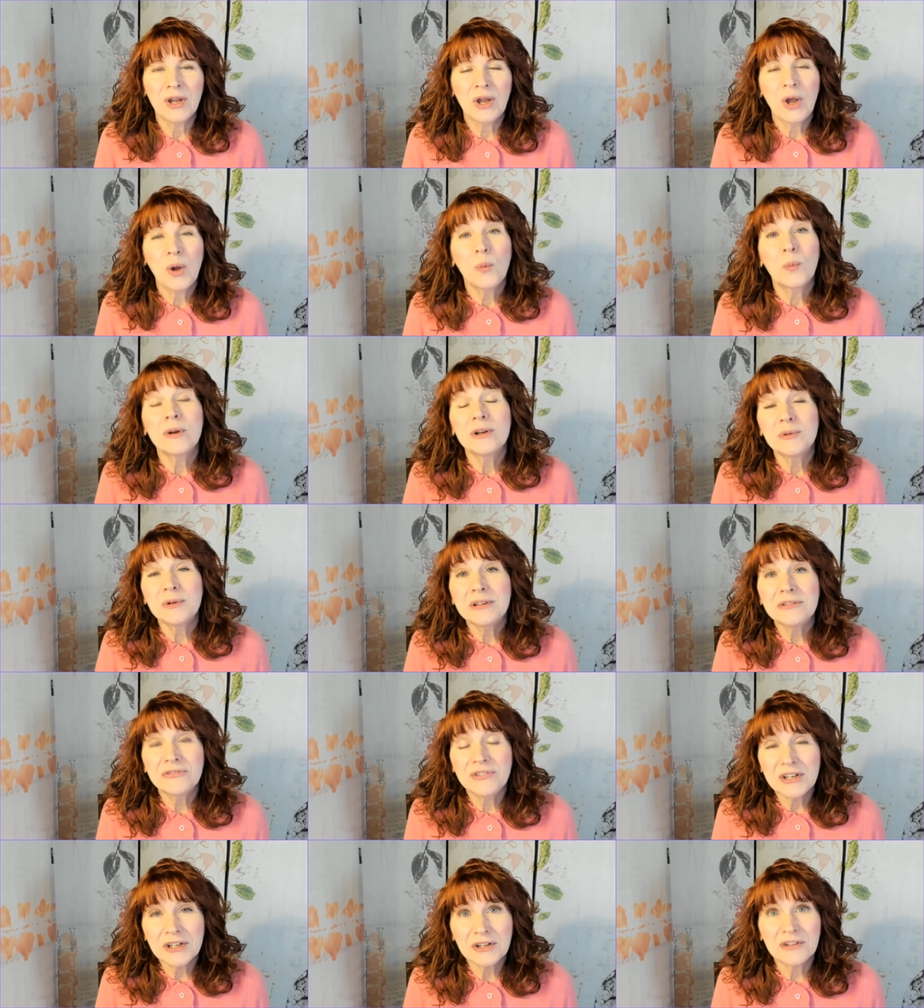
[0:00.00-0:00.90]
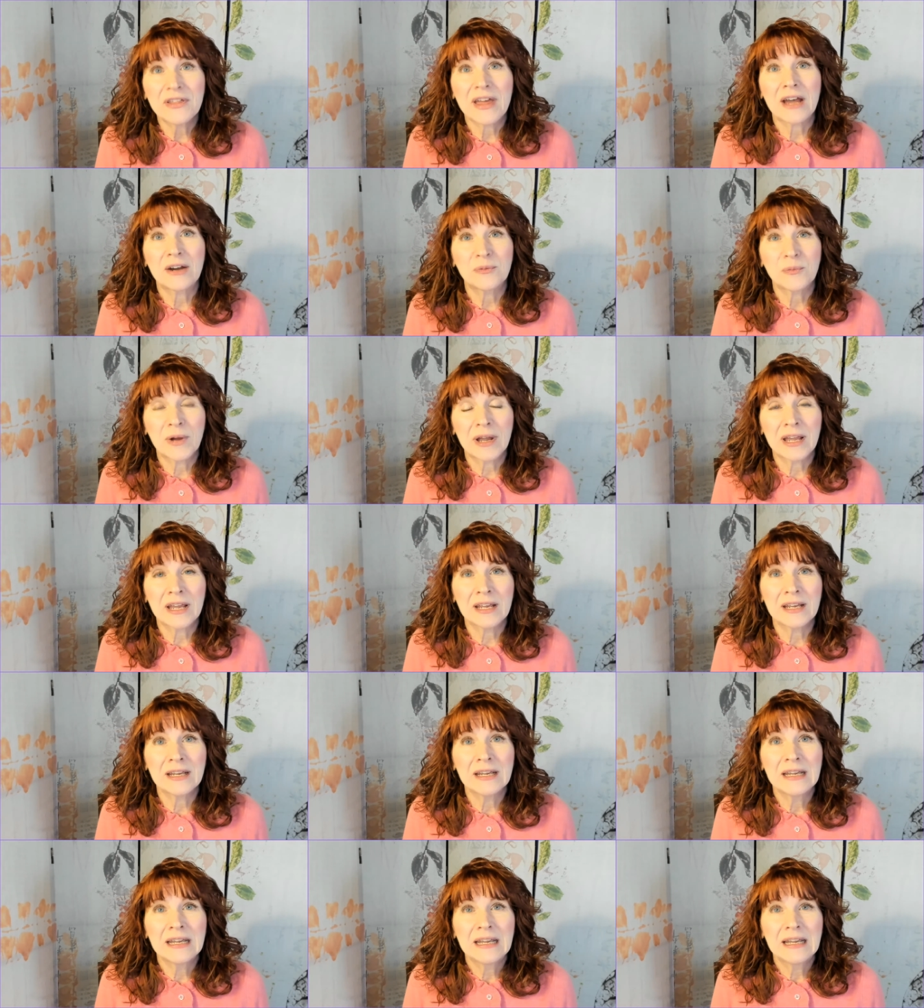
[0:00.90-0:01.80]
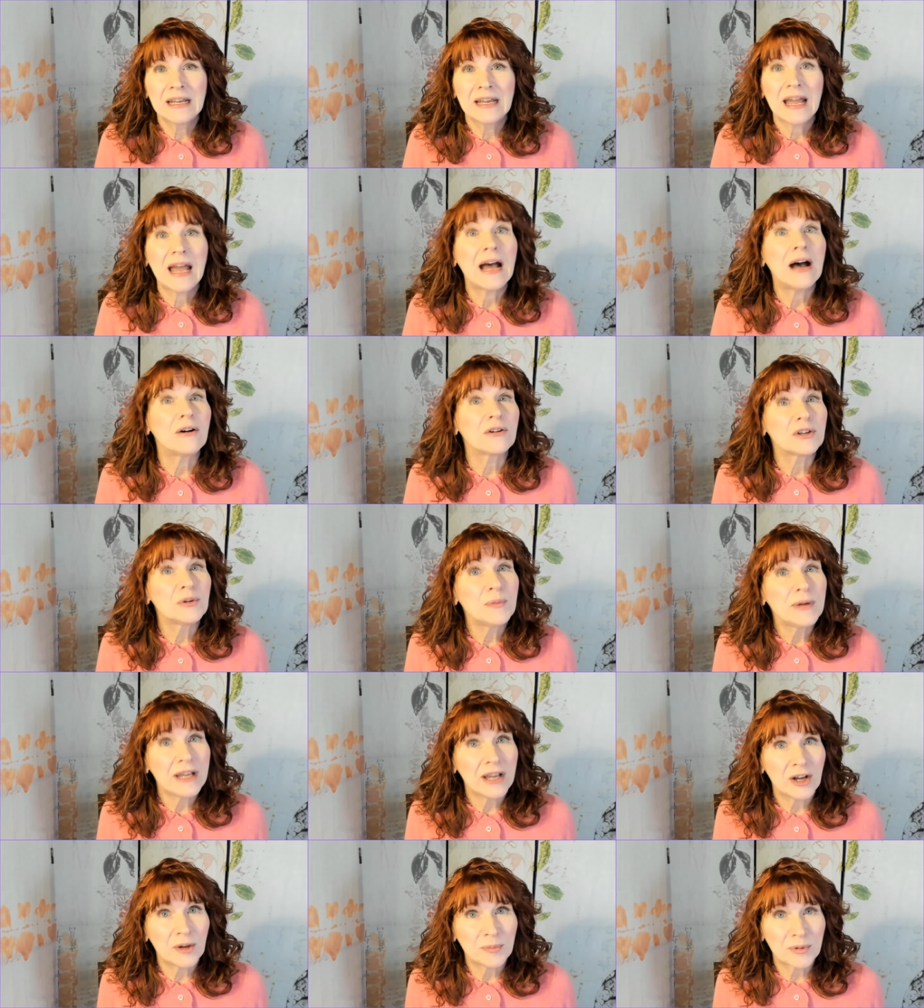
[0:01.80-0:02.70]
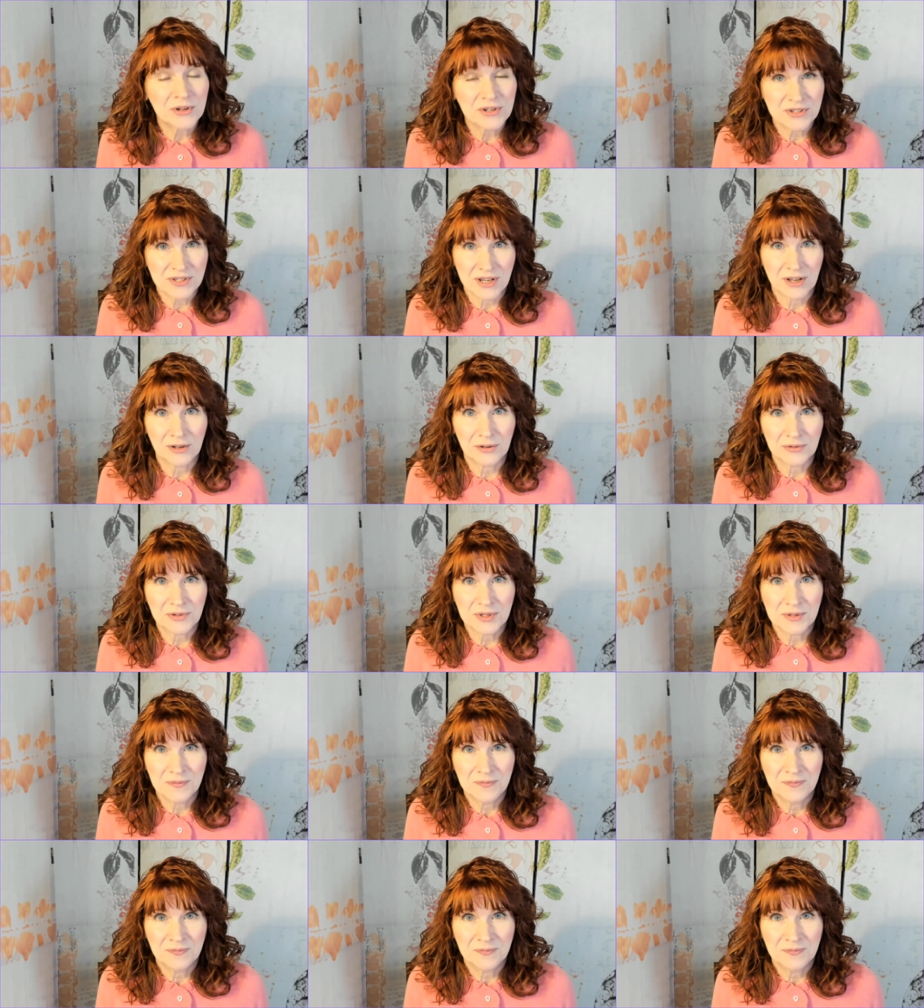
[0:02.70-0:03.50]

When we feel that way, how can we help ourselves?